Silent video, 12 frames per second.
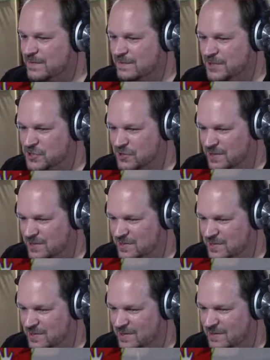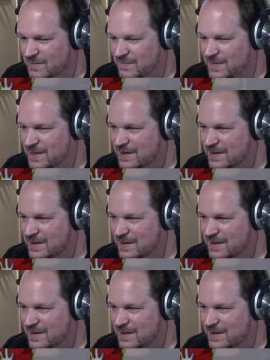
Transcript: Returning to game.